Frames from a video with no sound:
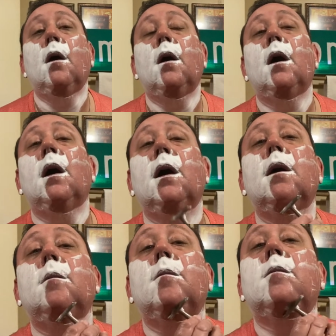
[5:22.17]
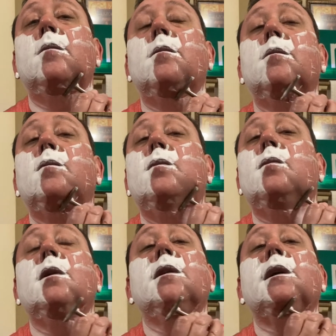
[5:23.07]
and
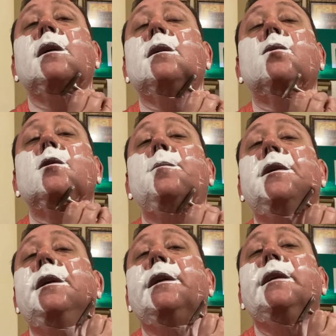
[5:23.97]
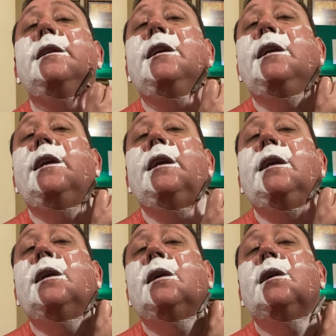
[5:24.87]
that would be
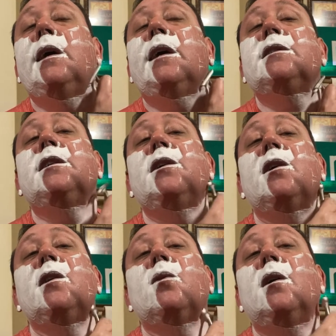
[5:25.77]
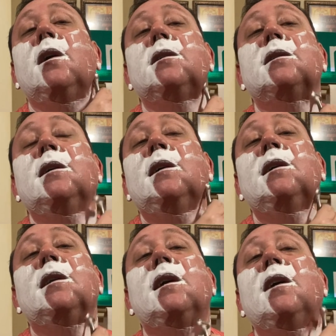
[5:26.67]
DE, SE, or otherwise,
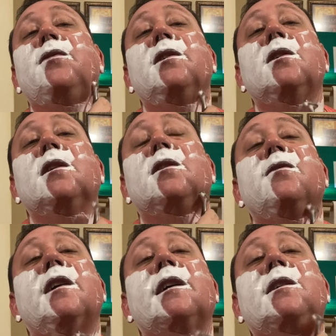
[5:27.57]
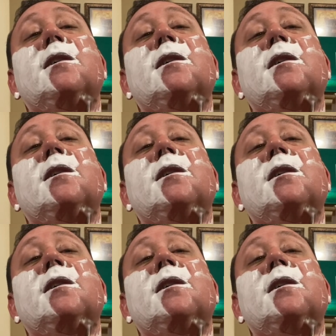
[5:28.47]
that I feel that the Vector